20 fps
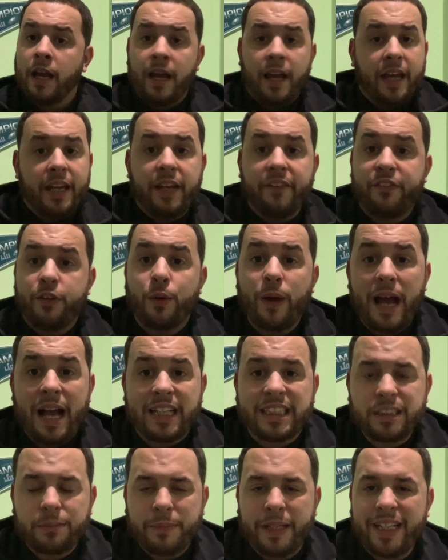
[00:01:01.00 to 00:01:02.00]
And if you
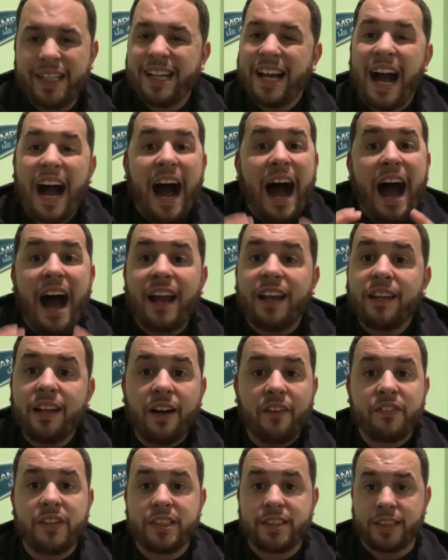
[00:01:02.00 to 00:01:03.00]
ask me, I
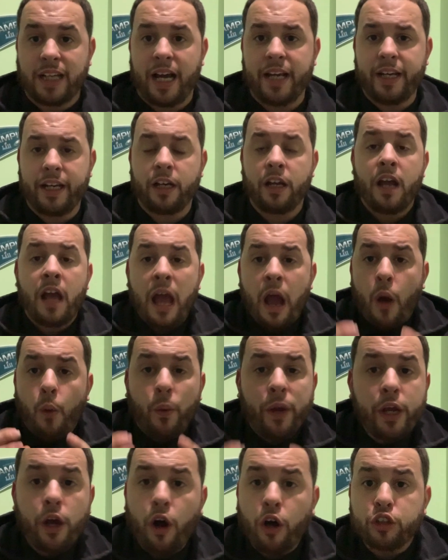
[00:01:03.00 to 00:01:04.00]
love the signing.
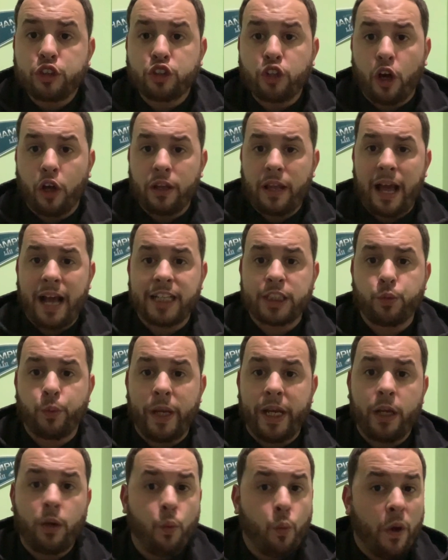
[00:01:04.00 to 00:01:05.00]
We all saw last
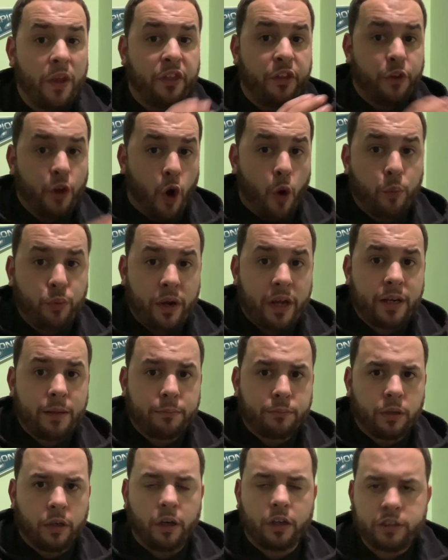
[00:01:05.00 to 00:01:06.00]
week with no Brandon
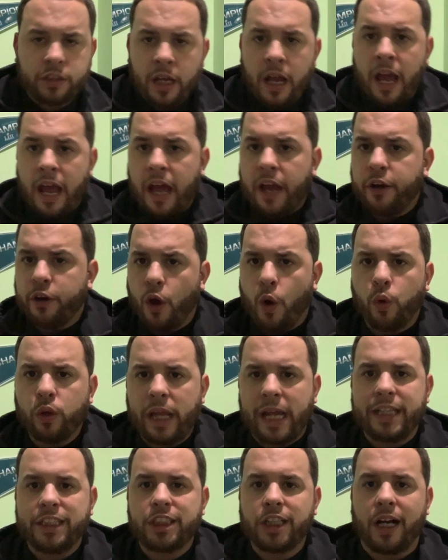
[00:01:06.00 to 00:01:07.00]
Brooks and no
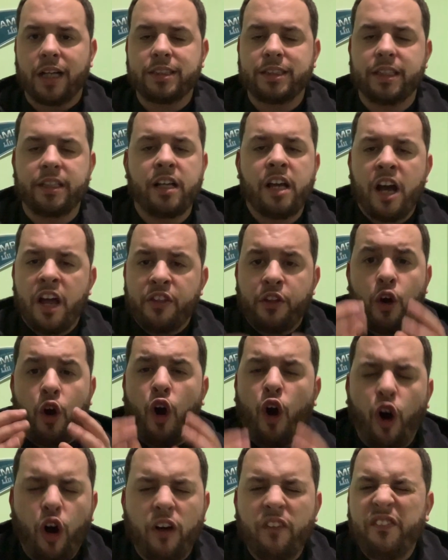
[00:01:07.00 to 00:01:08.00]
Lane Johnson, the
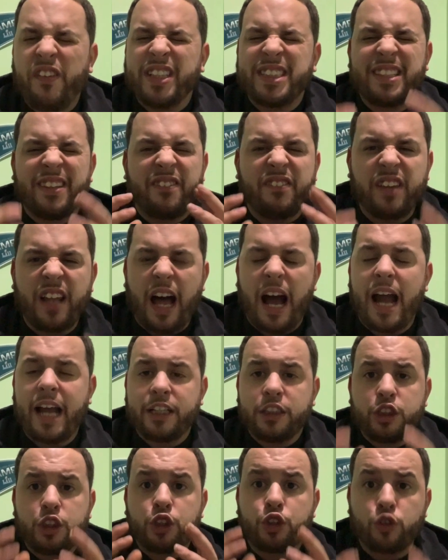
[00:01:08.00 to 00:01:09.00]
offensive line
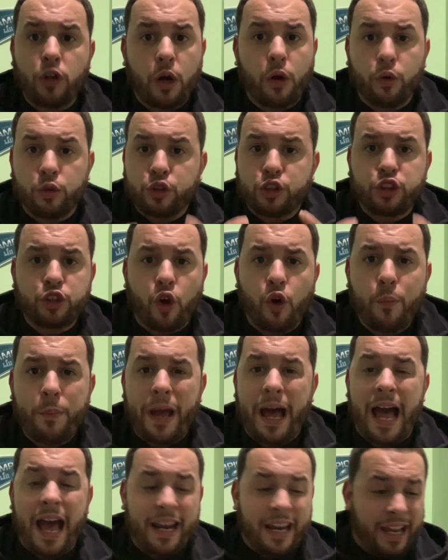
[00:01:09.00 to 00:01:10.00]
struggled so
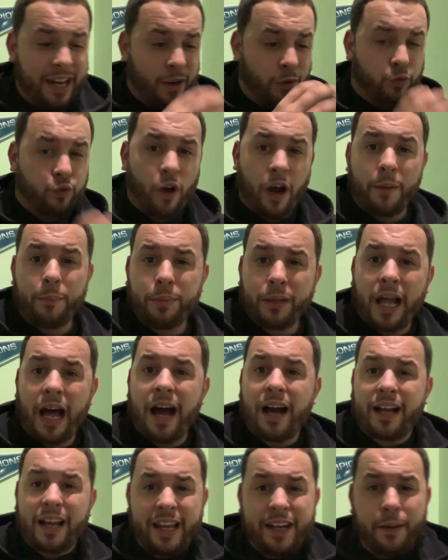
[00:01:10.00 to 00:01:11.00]
bad in the run
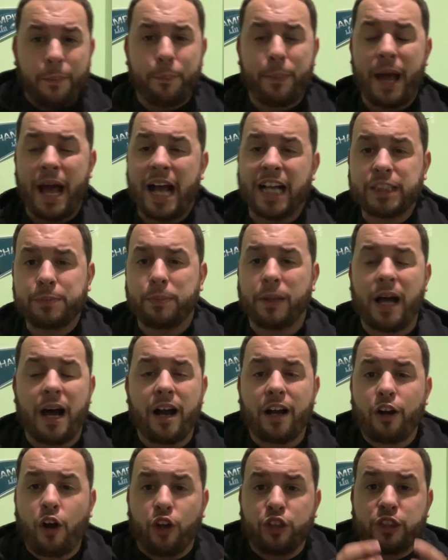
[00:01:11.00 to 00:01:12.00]
block, in the pass
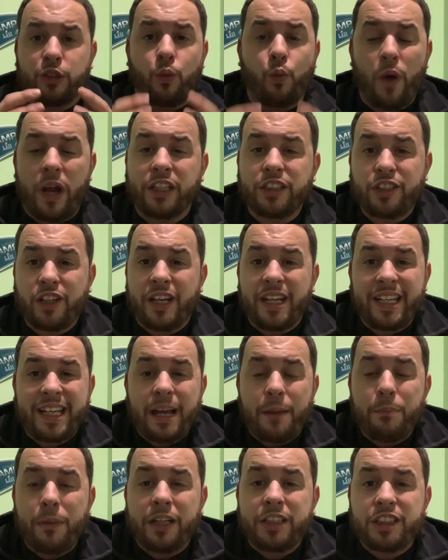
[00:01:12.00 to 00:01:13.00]
block. Carson Wentz couldn't get
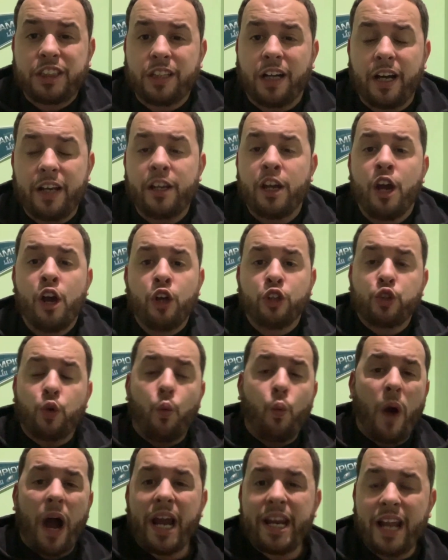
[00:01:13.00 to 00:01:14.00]
much done. So
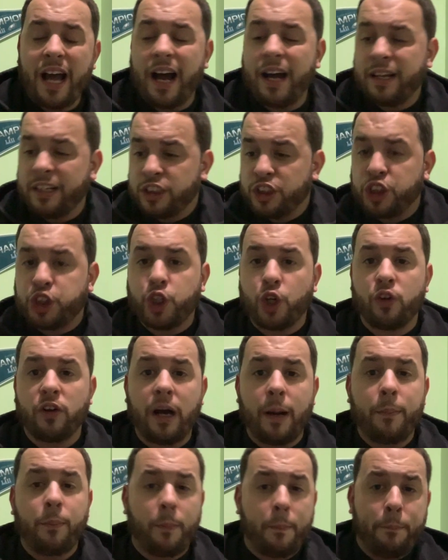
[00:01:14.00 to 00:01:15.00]
why not shore
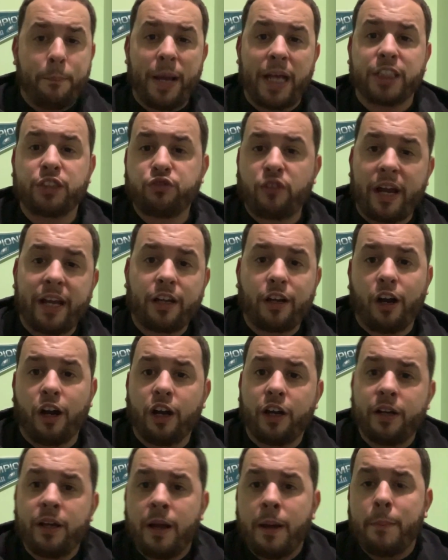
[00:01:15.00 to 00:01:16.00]
up best right
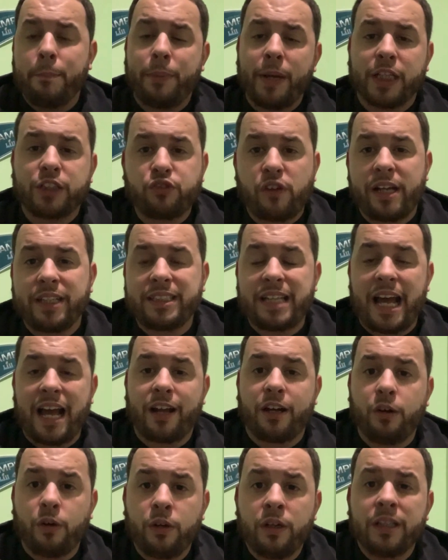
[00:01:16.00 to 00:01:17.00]
guard, best right
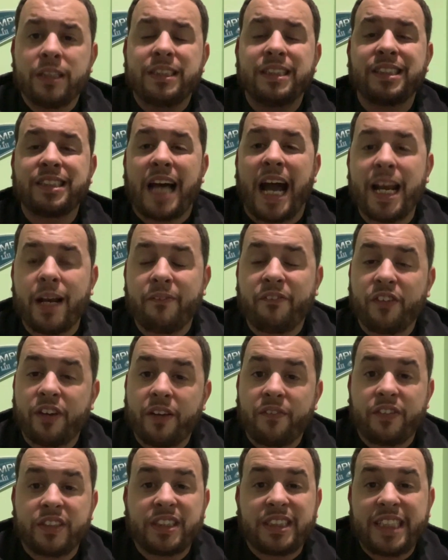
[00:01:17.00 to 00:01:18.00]
tackle, sign him for the
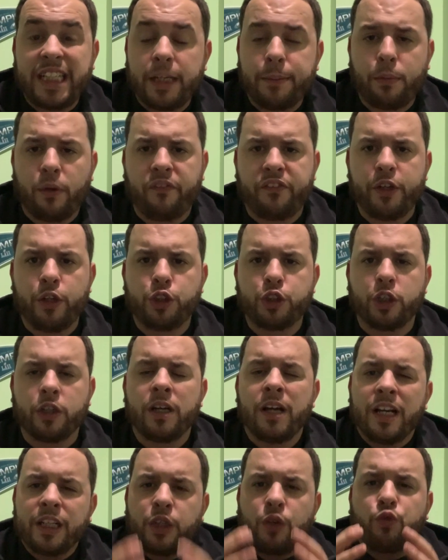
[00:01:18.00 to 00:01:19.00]
foreseeable future
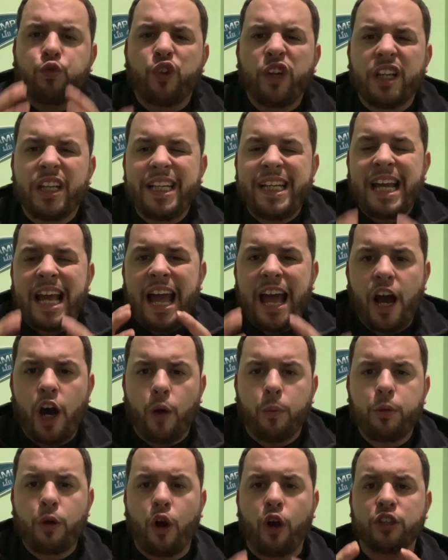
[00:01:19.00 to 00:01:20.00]
to really
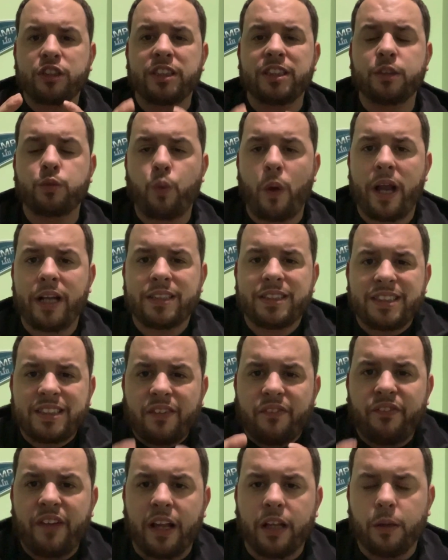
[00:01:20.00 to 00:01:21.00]
help Carson Wentz
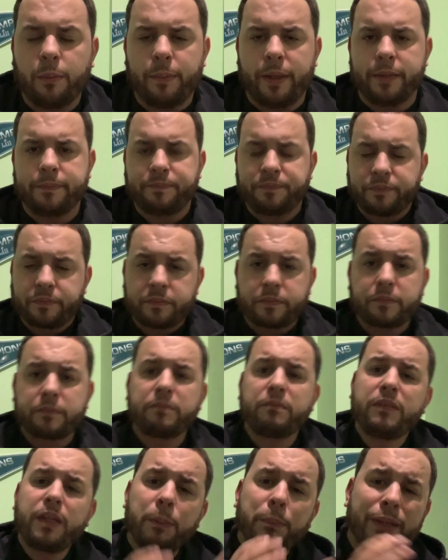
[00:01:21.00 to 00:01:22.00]
development.
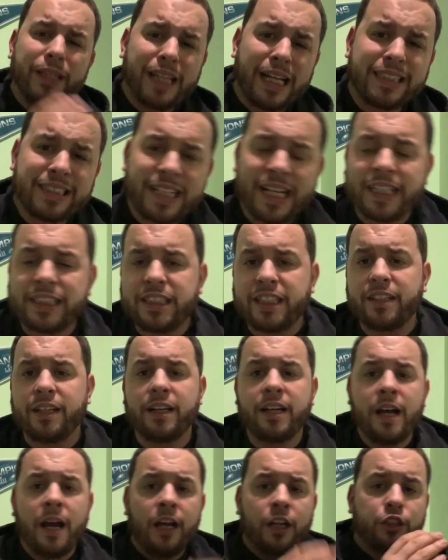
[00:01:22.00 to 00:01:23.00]
But let's get to the
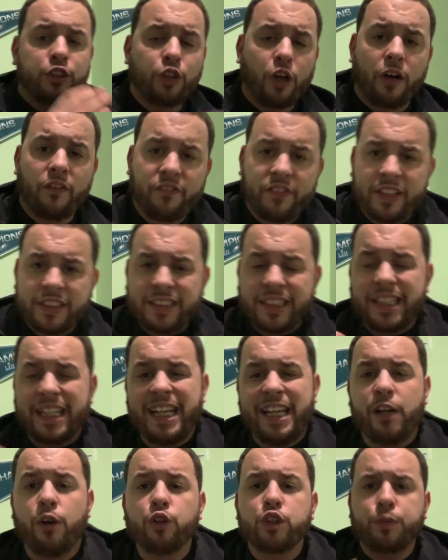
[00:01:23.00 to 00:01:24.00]
Dolphins and
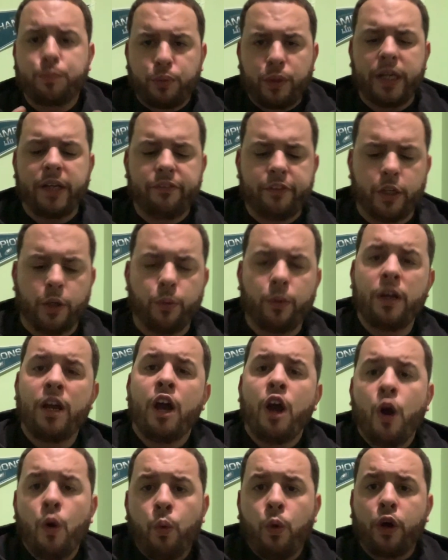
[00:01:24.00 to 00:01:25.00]
Eagles preview.
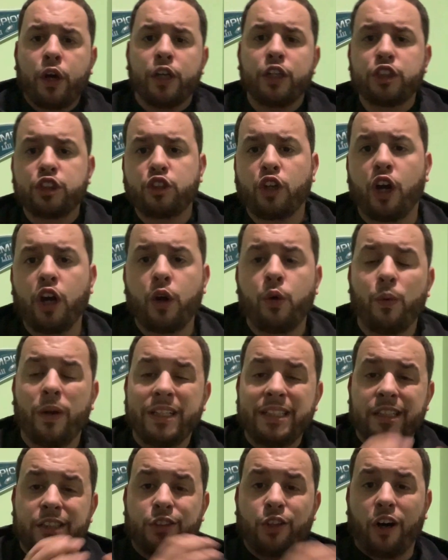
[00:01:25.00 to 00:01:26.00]
We're going to start with
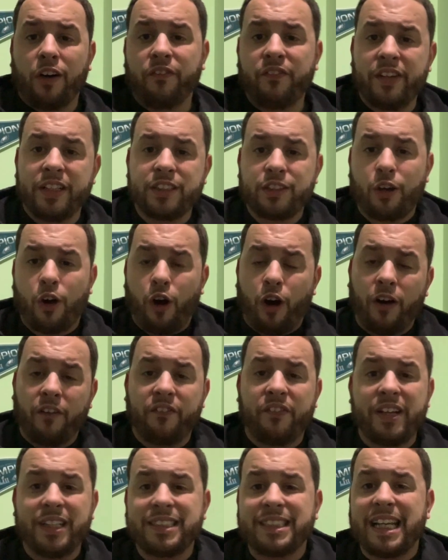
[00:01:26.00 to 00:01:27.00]
the Dolphins
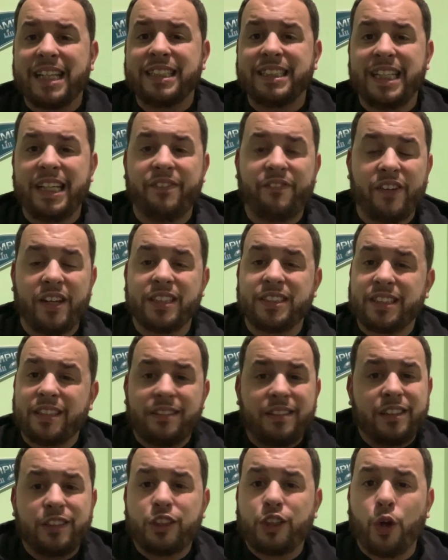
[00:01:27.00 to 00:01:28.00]
offense and defense
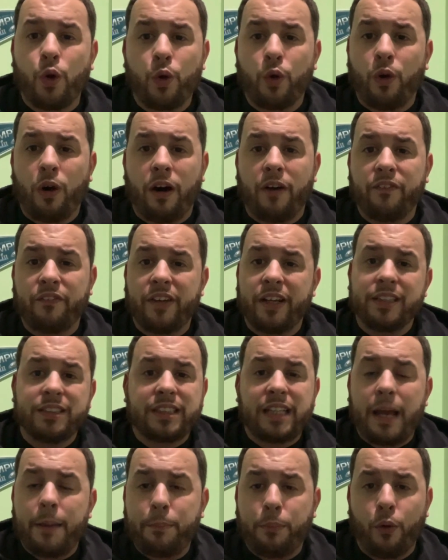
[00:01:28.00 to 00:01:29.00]
and total offense
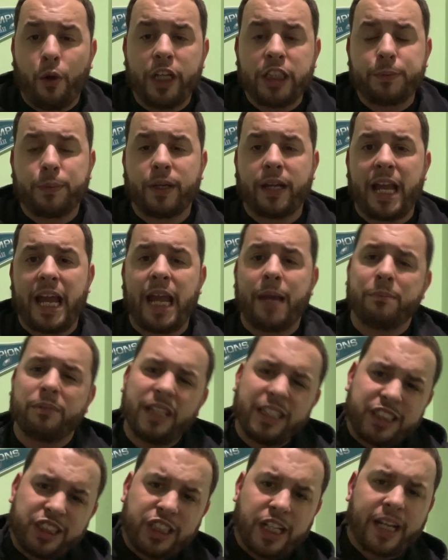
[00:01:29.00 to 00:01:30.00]
and points per game.
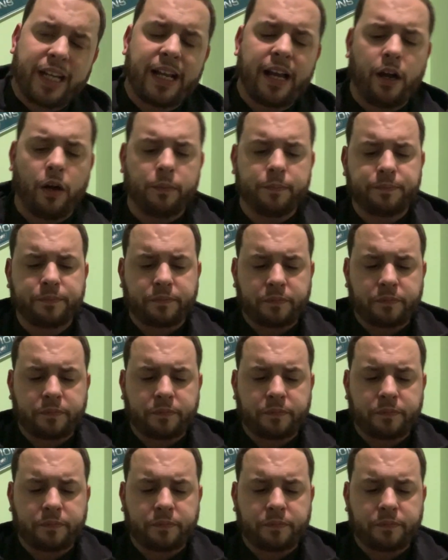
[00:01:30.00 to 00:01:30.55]
Let's check it out.